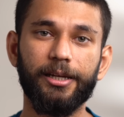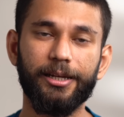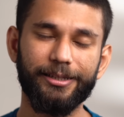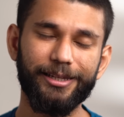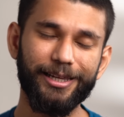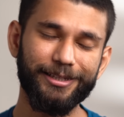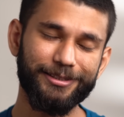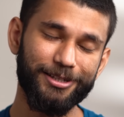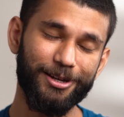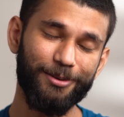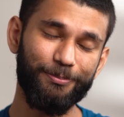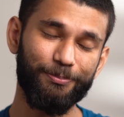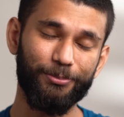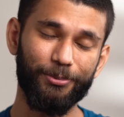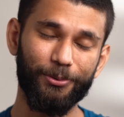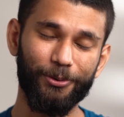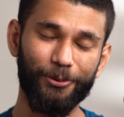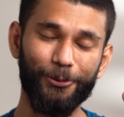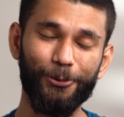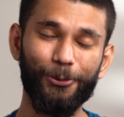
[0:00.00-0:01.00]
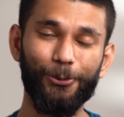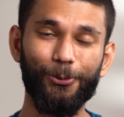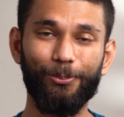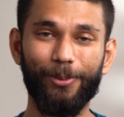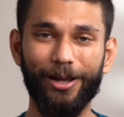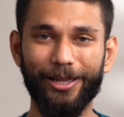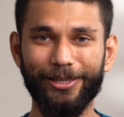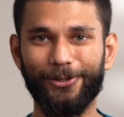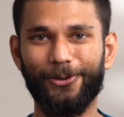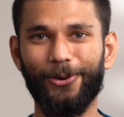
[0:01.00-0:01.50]
Next up, oh
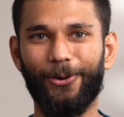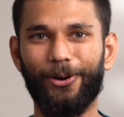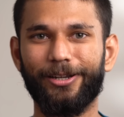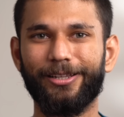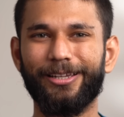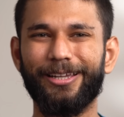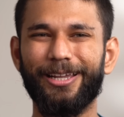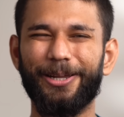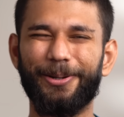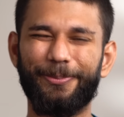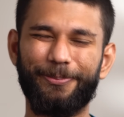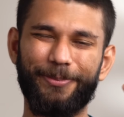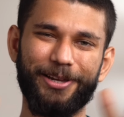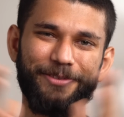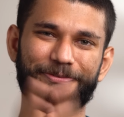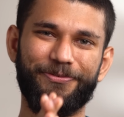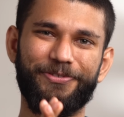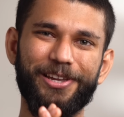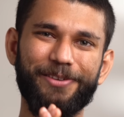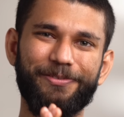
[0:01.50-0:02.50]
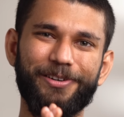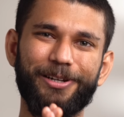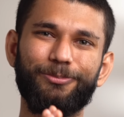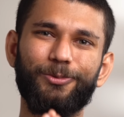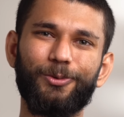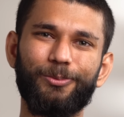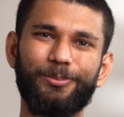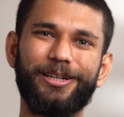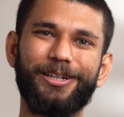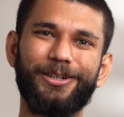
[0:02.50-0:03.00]
my god, my favorite
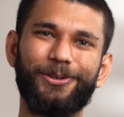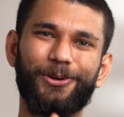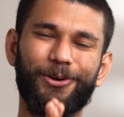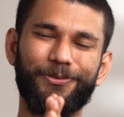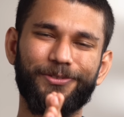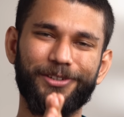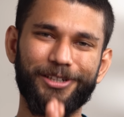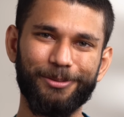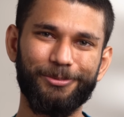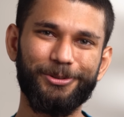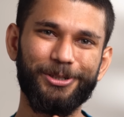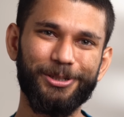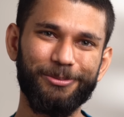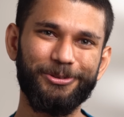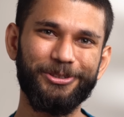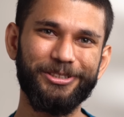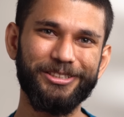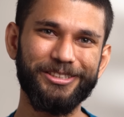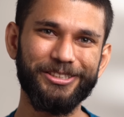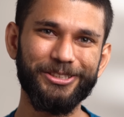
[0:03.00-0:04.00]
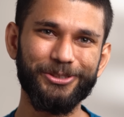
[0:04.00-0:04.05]
moment of the WWDC